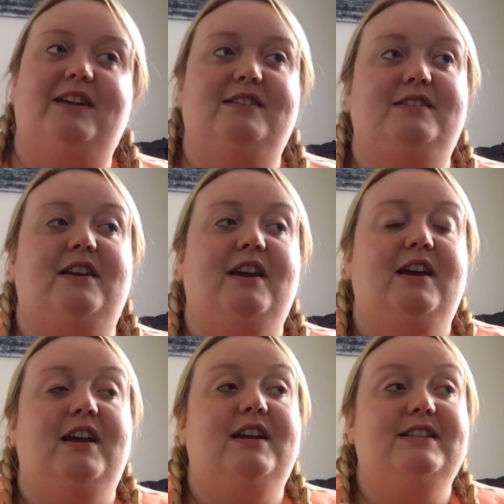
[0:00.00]
and
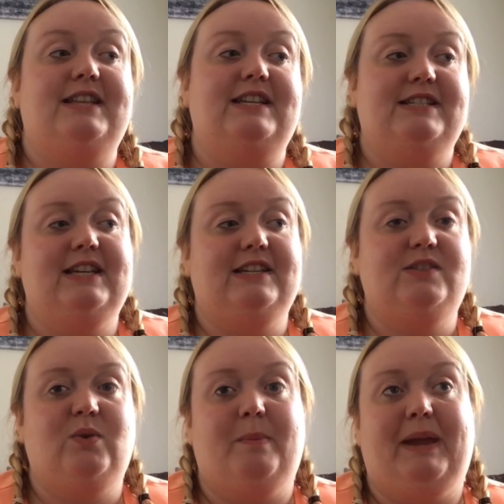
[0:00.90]
sends
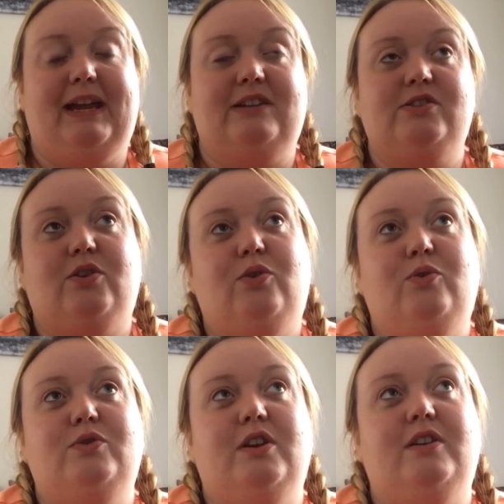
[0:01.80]
things to a page
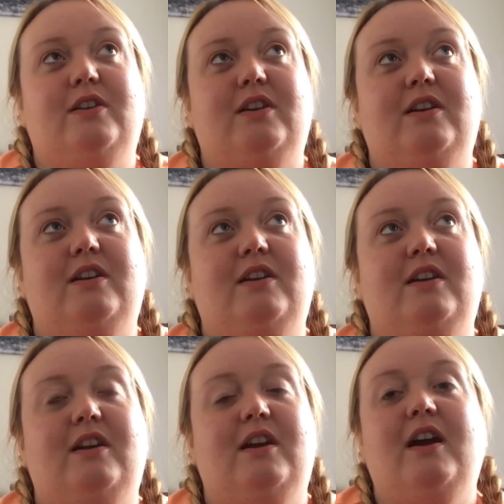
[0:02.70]
called,
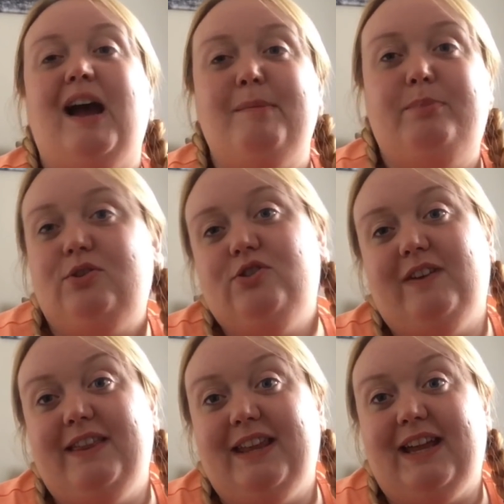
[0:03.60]
I'm
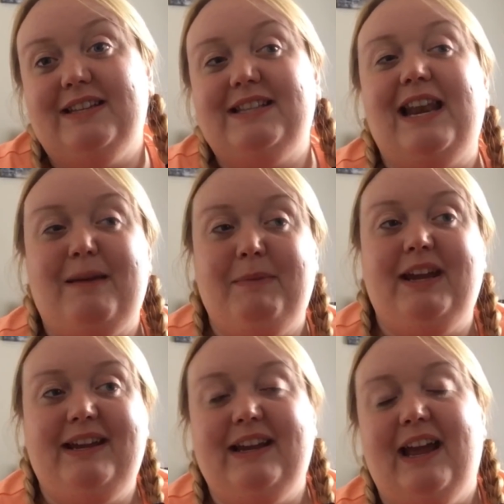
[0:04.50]
butchering this. Let
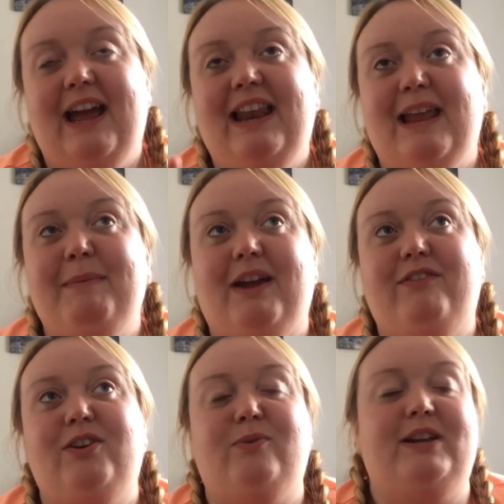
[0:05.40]
me
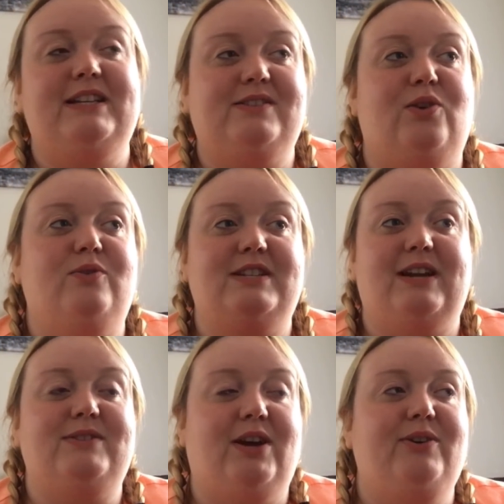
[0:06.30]
have a look what it's called and
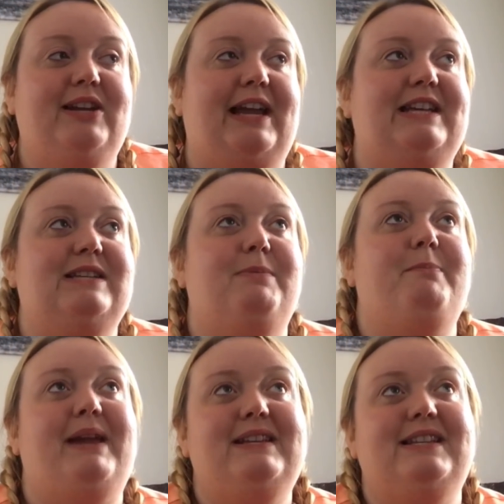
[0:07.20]
I'll tell you later.
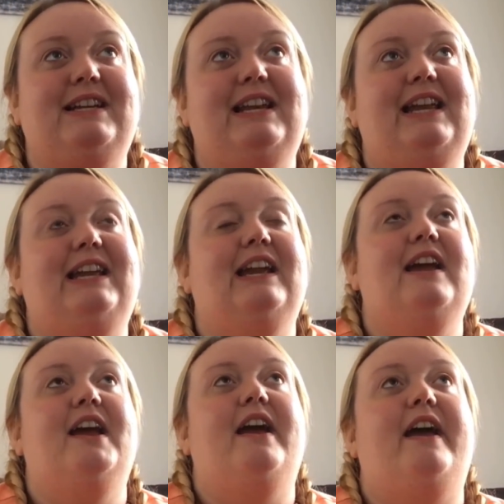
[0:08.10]
But basically,
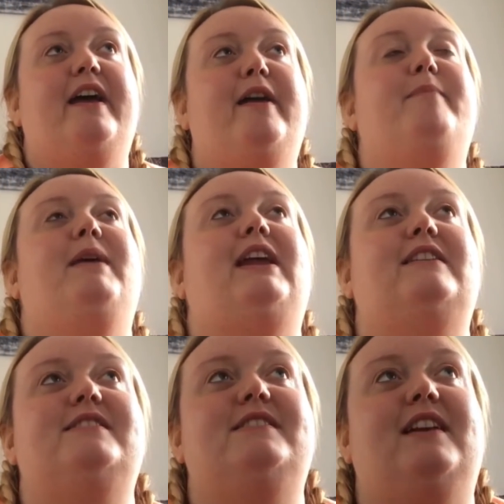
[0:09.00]

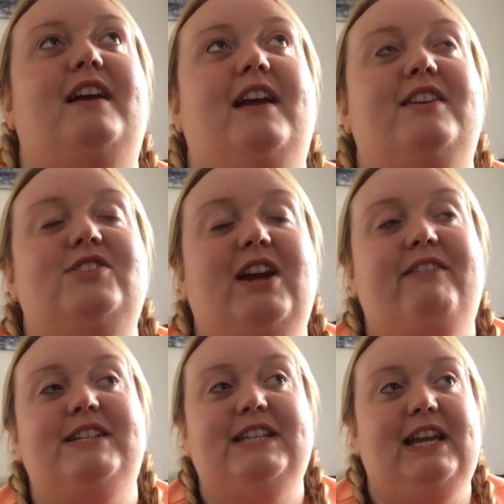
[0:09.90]
it's a
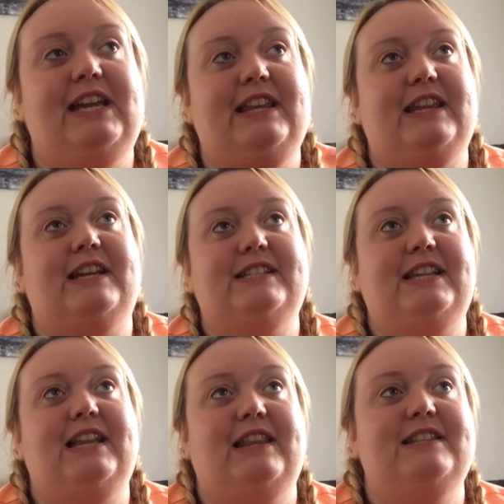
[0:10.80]
charity that
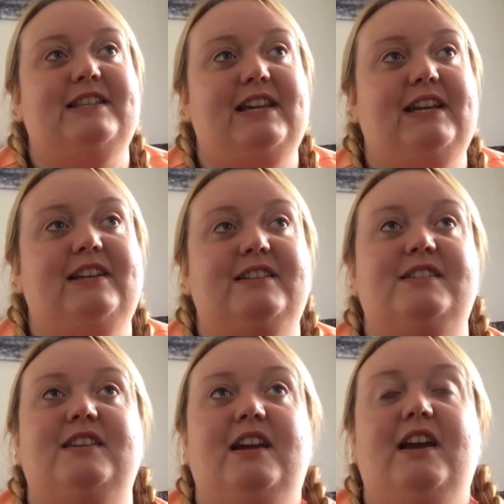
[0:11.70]
sends
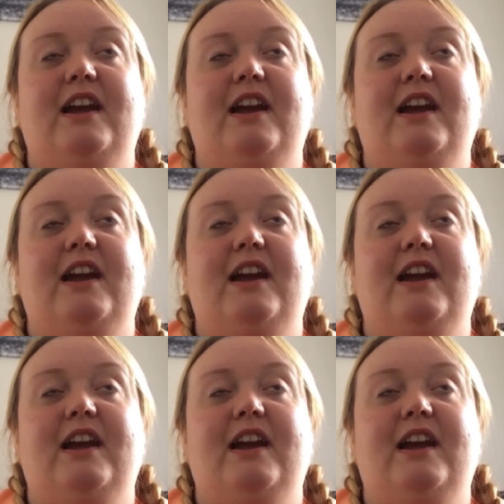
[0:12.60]
things